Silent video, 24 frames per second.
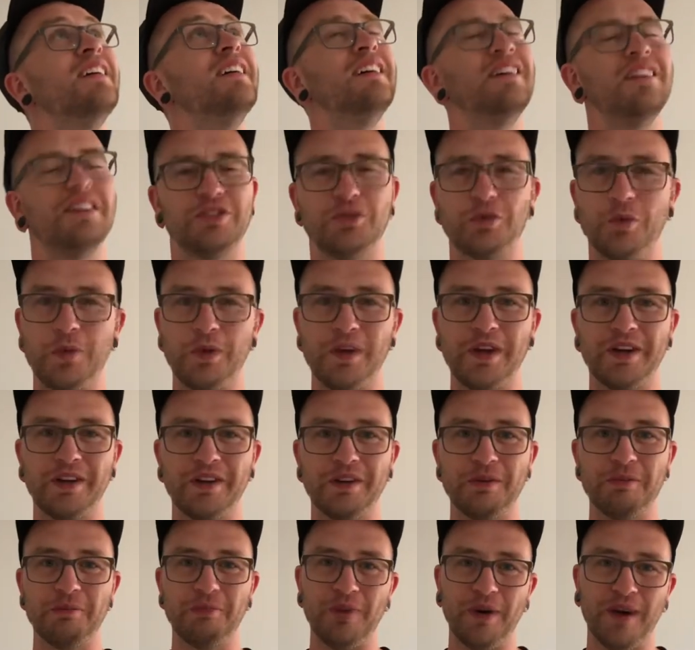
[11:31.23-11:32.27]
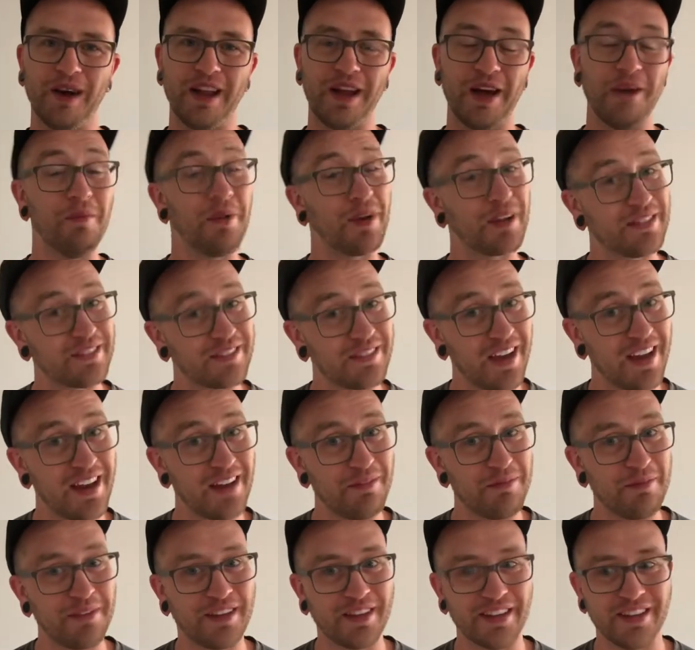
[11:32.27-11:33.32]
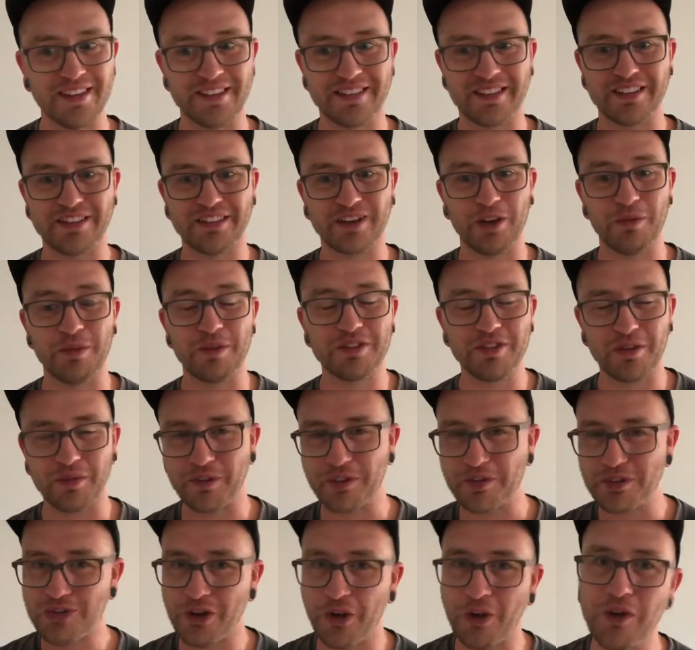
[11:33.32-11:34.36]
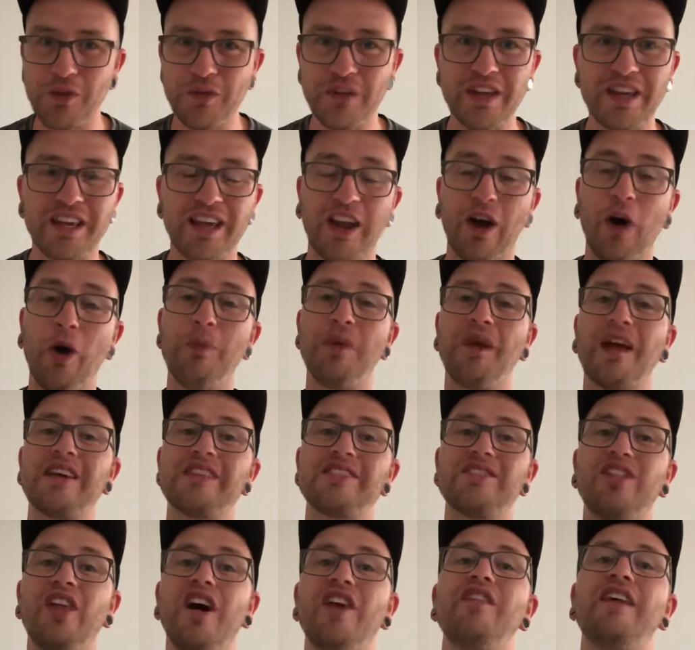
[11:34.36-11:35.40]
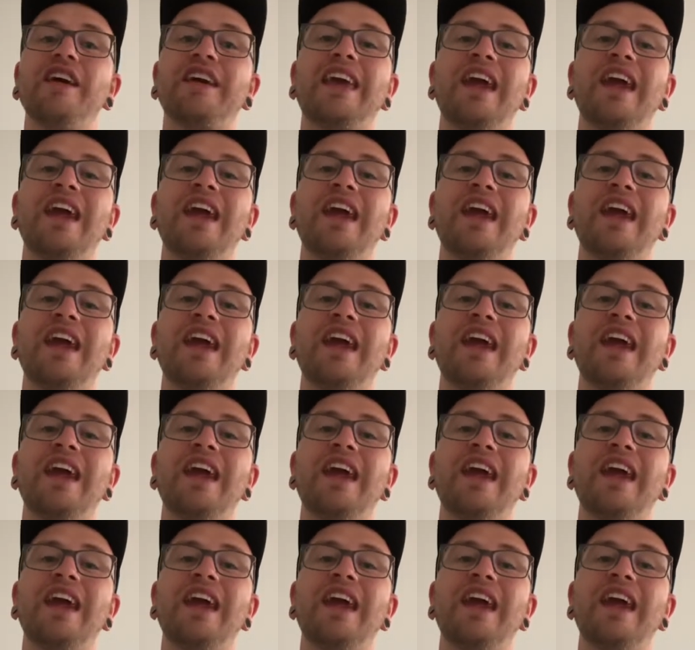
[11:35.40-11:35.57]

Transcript: It's weird, but I'm excited because it's going to be something so unique, and I hope you guys love it.